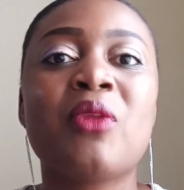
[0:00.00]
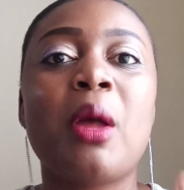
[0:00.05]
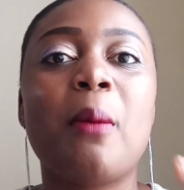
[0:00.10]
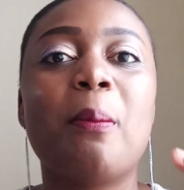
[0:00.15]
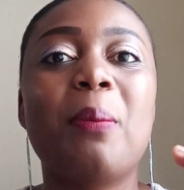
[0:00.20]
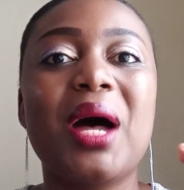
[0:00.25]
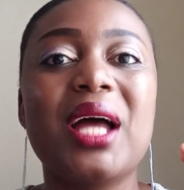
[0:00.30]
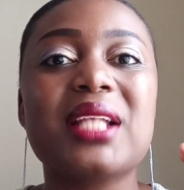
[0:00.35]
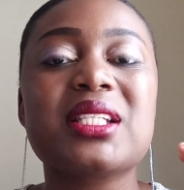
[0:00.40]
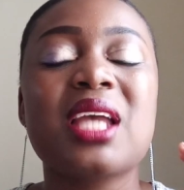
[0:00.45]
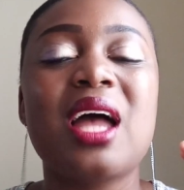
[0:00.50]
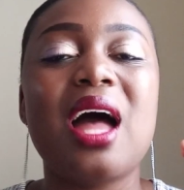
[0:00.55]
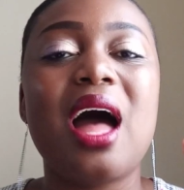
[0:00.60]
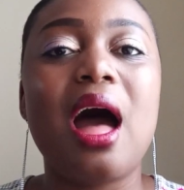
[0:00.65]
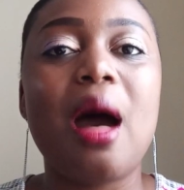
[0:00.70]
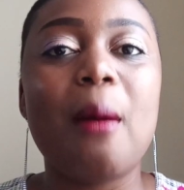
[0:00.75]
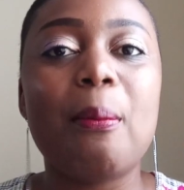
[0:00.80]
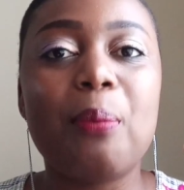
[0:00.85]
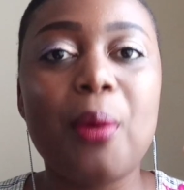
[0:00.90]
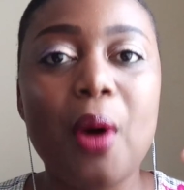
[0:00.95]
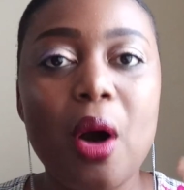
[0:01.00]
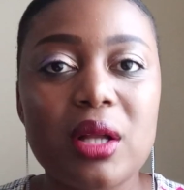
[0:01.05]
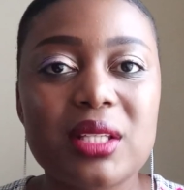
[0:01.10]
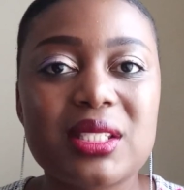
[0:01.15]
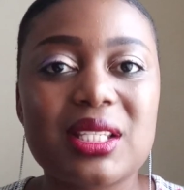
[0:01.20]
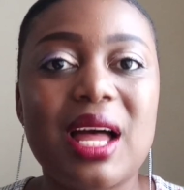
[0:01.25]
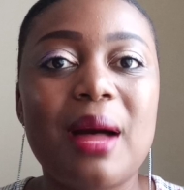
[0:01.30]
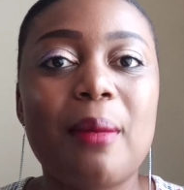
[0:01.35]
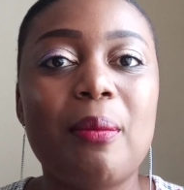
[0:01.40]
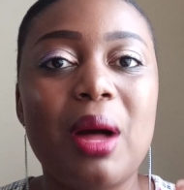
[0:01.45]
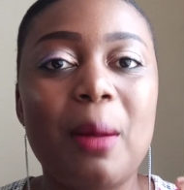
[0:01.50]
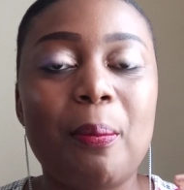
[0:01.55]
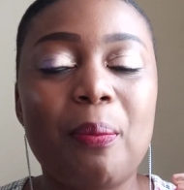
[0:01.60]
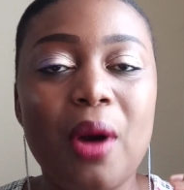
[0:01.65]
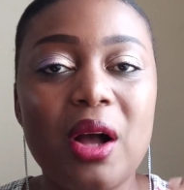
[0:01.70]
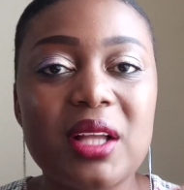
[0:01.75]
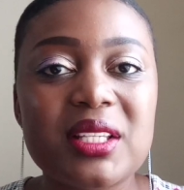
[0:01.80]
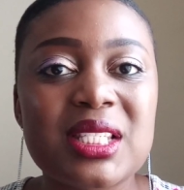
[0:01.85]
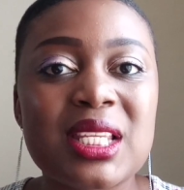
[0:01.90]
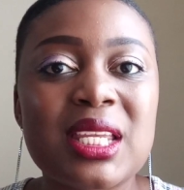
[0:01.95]
But a
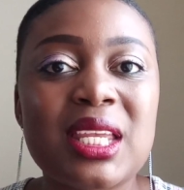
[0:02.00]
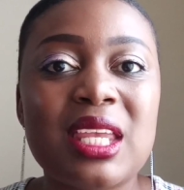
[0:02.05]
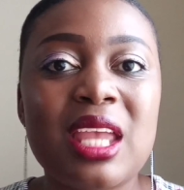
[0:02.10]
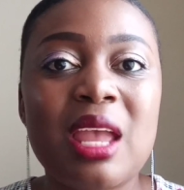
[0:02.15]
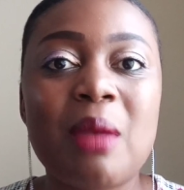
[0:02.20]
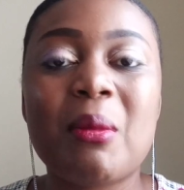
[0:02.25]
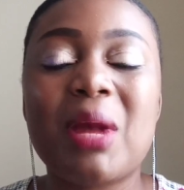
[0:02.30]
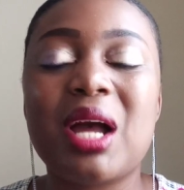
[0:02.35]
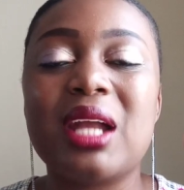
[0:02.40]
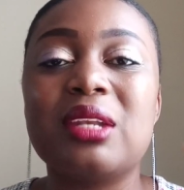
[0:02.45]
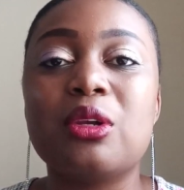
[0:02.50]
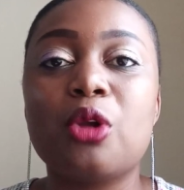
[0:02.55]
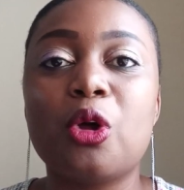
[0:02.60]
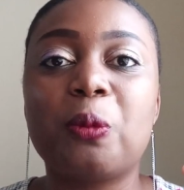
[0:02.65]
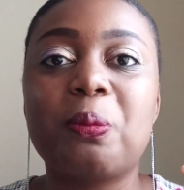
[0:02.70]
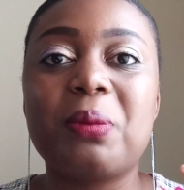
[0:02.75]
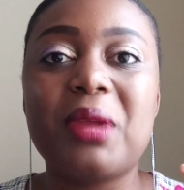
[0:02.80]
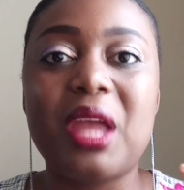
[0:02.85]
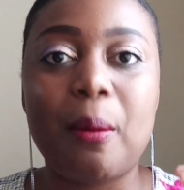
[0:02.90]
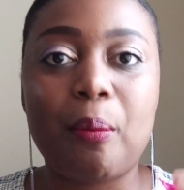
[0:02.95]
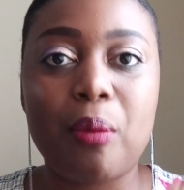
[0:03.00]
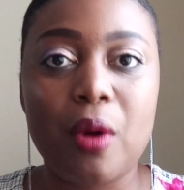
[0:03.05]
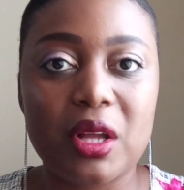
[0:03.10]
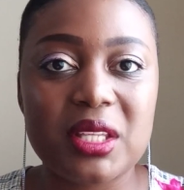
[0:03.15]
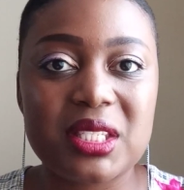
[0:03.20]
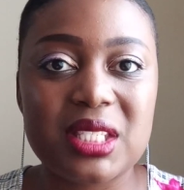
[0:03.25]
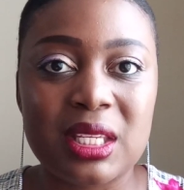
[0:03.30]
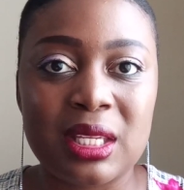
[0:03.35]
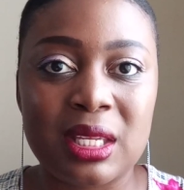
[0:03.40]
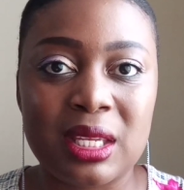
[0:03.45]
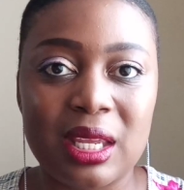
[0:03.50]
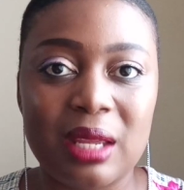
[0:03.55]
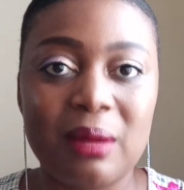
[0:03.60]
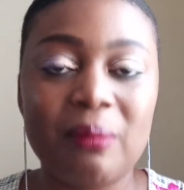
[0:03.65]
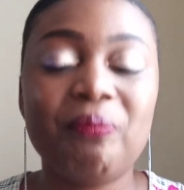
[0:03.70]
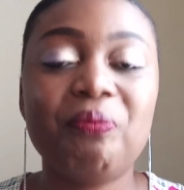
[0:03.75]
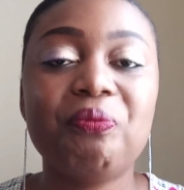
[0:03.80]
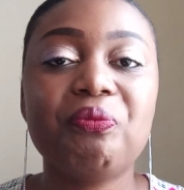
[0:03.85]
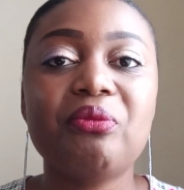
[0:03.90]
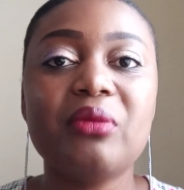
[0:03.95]
boxing game cannot be a boxing
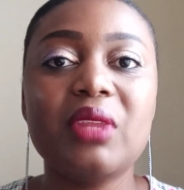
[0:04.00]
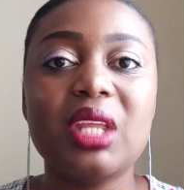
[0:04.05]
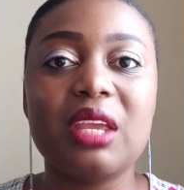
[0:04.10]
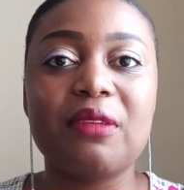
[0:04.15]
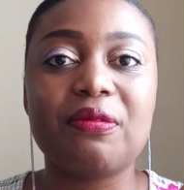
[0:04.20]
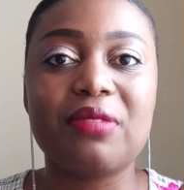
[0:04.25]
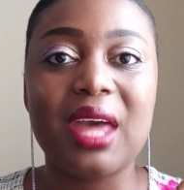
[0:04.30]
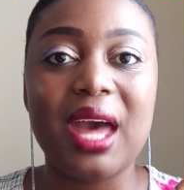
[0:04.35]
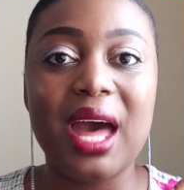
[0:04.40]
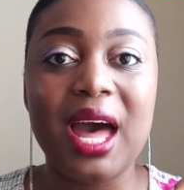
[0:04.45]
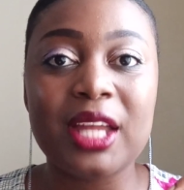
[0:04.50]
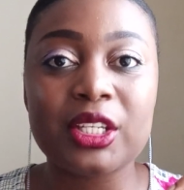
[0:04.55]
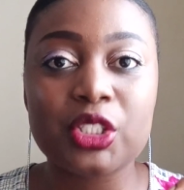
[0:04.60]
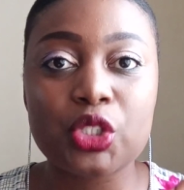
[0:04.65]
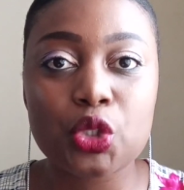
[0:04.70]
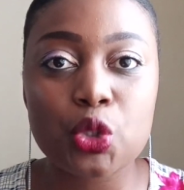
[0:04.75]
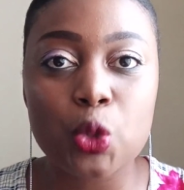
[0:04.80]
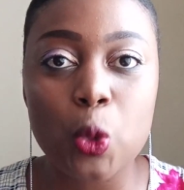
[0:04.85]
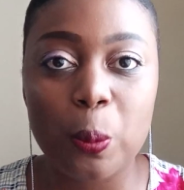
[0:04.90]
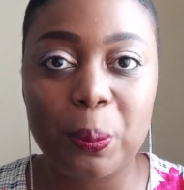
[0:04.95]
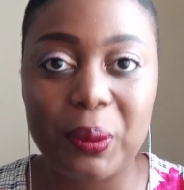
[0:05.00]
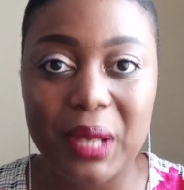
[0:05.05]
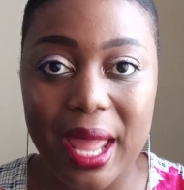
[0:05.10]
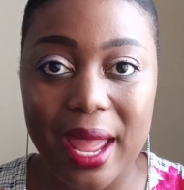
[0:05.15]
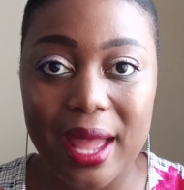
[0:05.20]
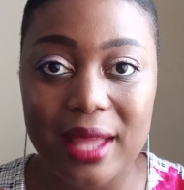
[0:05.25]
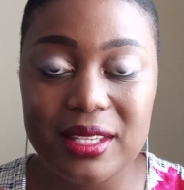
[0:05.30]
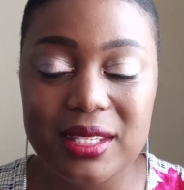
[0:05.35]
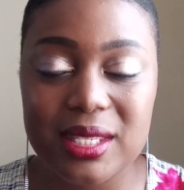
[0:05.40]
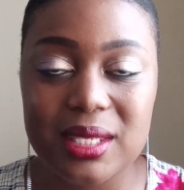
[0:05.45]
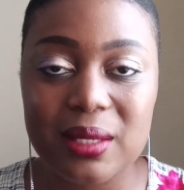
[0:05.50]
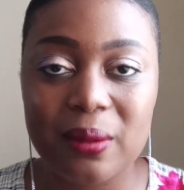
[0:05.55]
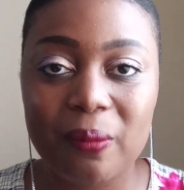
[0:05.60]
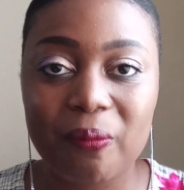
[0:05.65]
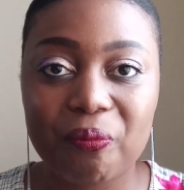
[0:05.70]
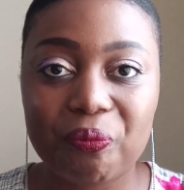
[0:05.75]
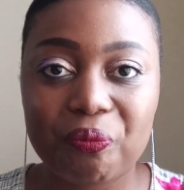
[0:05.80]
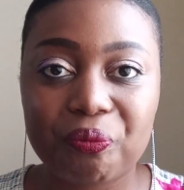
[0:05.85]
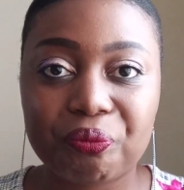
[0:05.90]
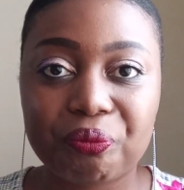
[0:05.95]
game if there aren't two players,
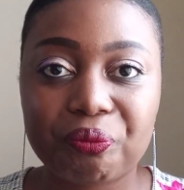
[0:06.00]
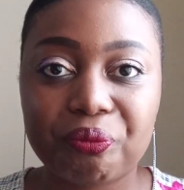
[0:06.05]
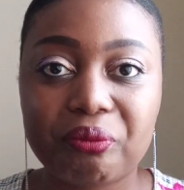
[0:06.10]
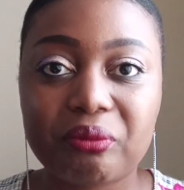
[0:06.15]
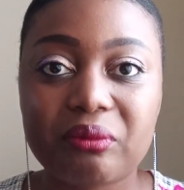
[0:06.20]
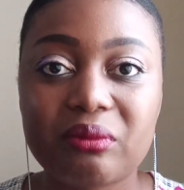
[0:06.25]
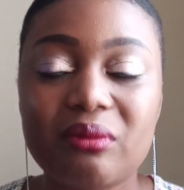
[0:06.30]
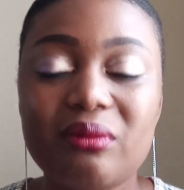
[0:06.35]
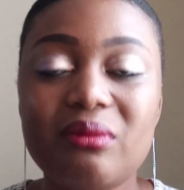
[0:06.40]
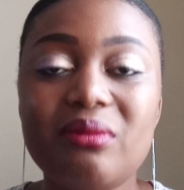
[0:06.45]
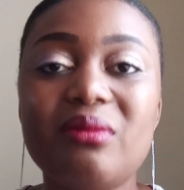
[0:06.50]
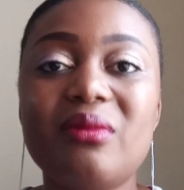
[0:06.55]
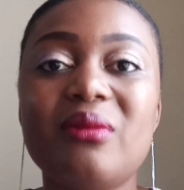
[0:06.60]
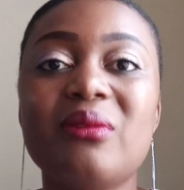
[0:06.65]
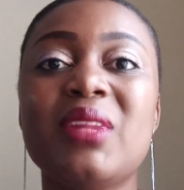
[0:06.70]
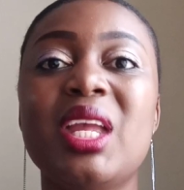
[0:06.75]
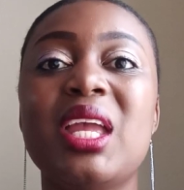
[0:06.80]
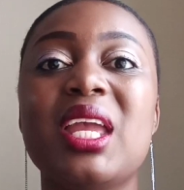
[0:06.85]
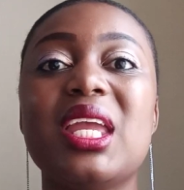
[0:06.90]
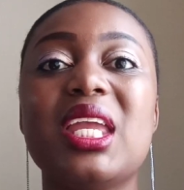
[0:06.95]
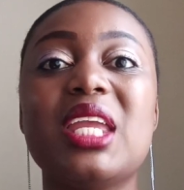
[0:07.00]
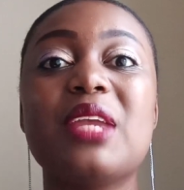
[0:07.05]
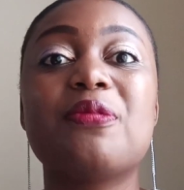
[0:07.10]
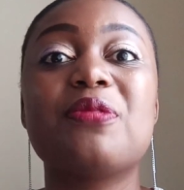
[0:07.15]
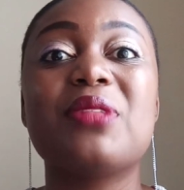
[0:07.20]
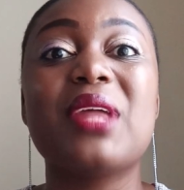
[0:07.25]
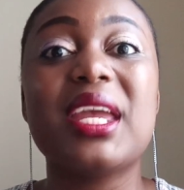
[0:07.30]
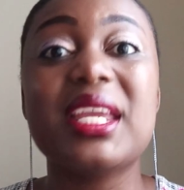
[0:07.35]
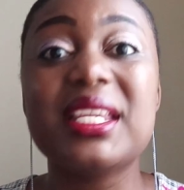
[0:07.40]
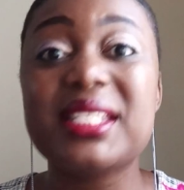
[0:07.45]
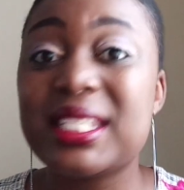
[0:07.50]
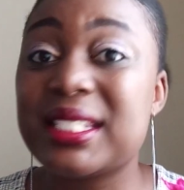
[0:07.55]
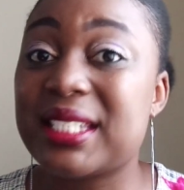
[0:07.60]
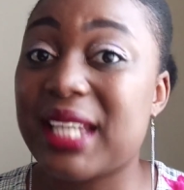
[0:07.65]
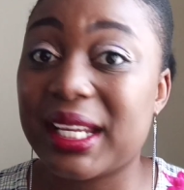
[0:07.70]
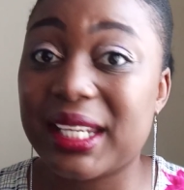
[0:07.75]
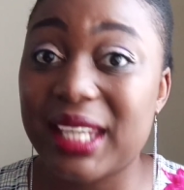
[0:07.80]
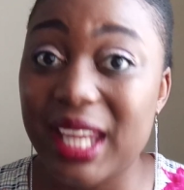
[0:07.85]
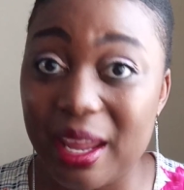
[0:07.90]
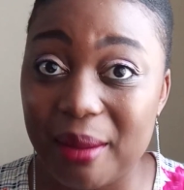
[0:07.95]
if there isn't
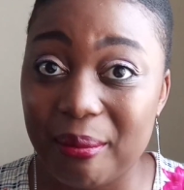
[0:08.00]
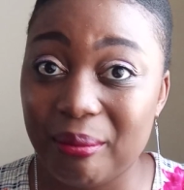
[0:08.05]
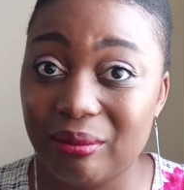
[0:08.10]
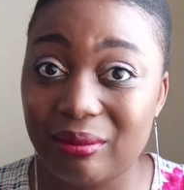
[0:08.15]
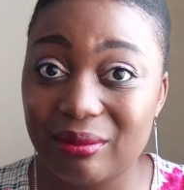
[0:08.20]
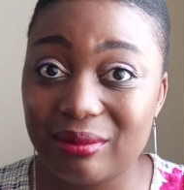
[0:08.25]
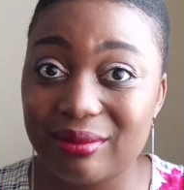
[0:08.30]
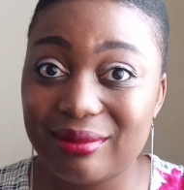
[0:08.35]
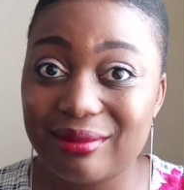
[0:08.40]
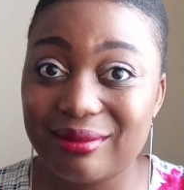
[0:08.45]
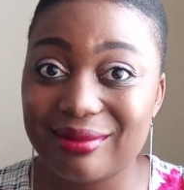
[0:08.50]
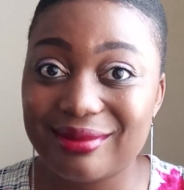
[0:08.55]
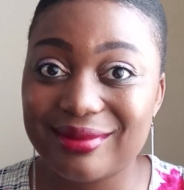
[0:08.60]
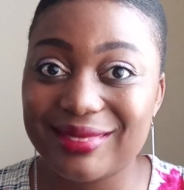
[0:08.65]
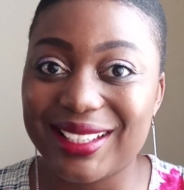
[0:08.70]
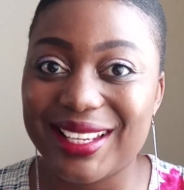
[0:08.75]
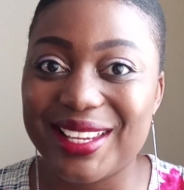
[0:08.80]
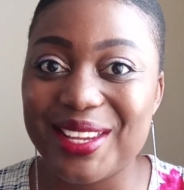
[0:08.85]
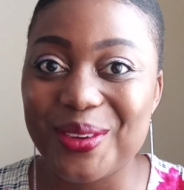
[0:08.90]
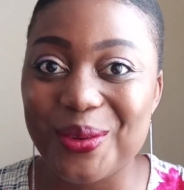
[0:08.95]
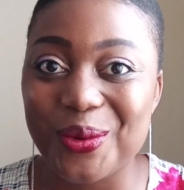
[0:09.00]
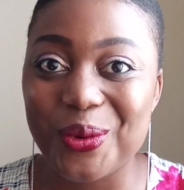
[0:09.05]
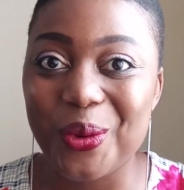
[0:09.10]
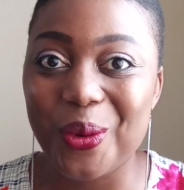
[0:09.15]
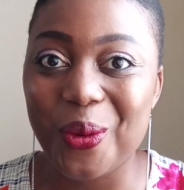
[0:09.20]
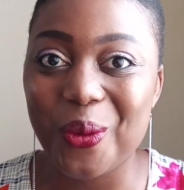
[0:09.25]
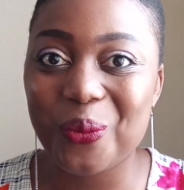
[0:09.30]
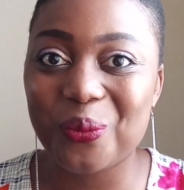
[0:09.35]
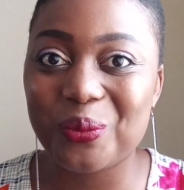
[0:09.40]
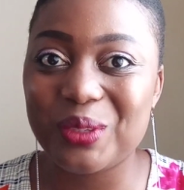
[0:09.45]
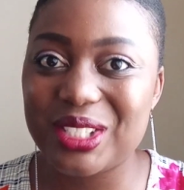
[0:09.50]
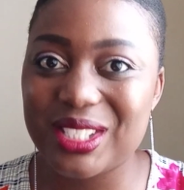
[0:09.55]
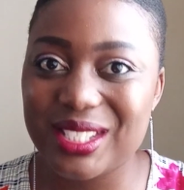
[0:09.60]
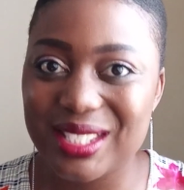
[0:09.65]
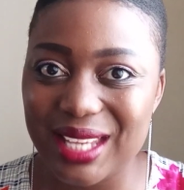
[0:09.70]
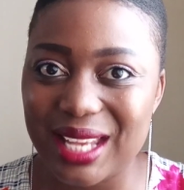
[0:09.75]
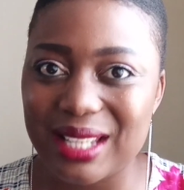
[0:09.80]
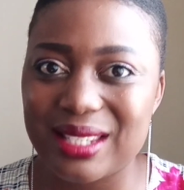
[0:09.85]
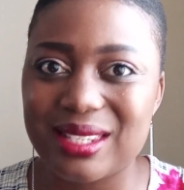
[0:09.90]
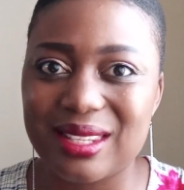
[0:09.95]
a game, which
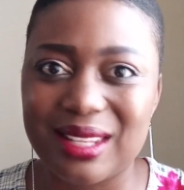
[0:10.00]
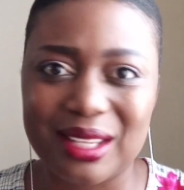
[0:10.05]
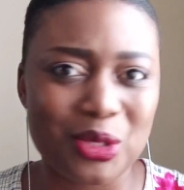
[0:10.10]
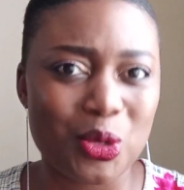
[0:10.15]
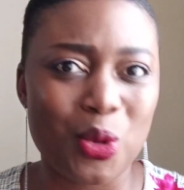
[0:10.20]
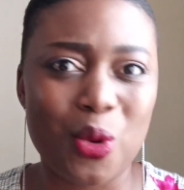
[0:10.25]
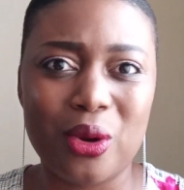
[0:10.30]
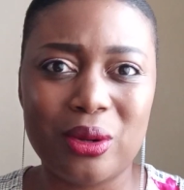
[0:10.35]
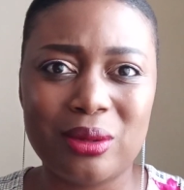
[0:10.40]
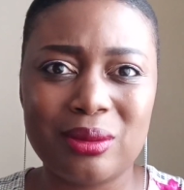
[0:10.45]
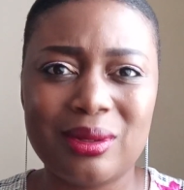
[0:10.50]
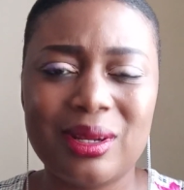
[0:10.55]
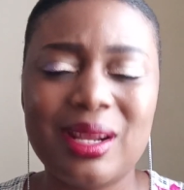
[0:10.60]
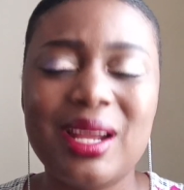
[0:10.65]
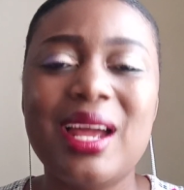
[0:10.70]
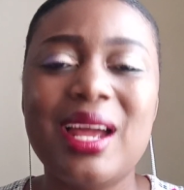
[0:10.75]
sets the tone,